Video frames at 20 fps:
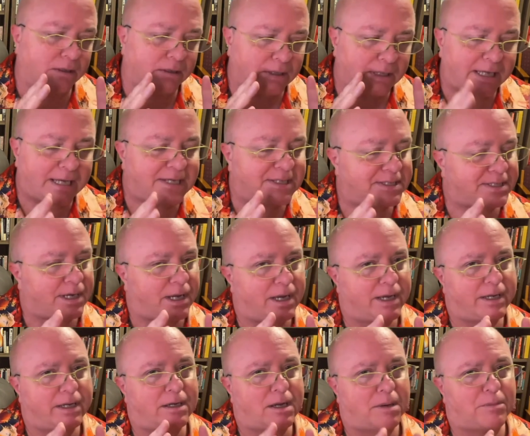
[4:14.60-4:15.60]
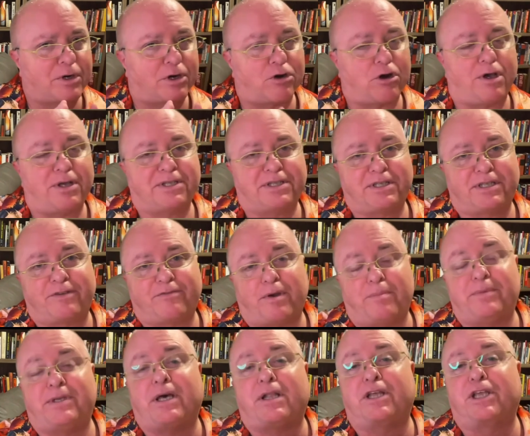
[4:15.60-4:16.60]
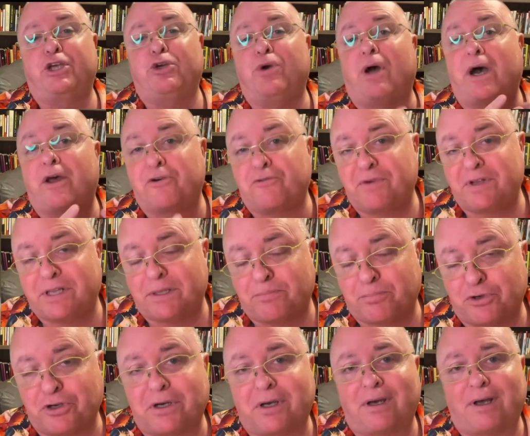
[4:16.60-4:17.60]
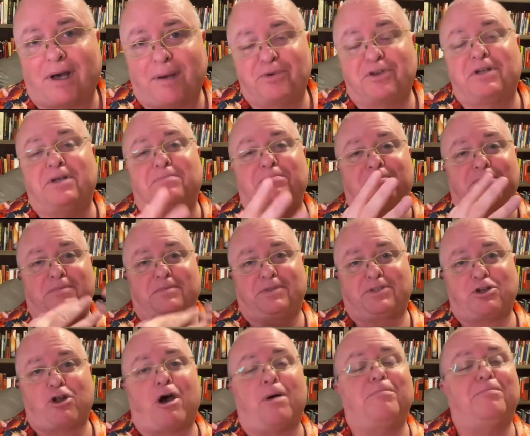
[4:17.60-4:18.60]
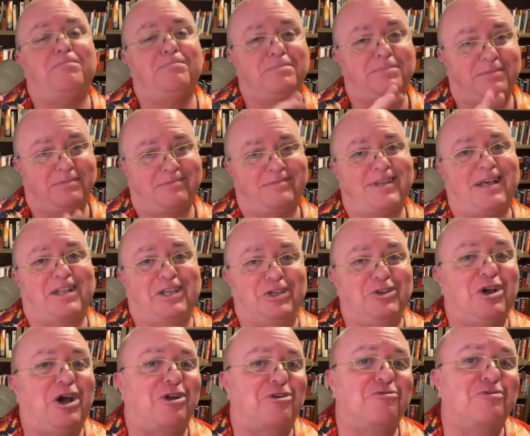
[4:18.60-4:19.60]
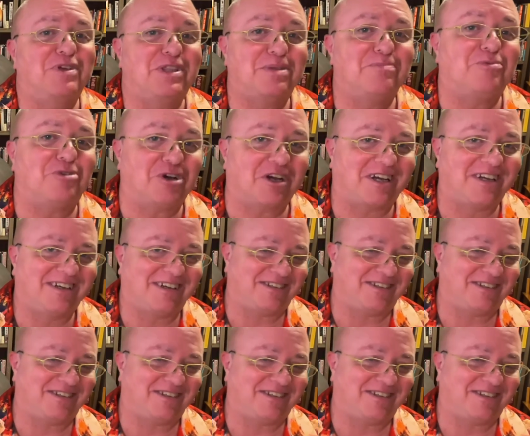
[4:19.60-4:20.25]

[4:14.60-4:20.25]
lest I come across as if I'm telling you how to read the book, I'm going to stop telling you how to read the book.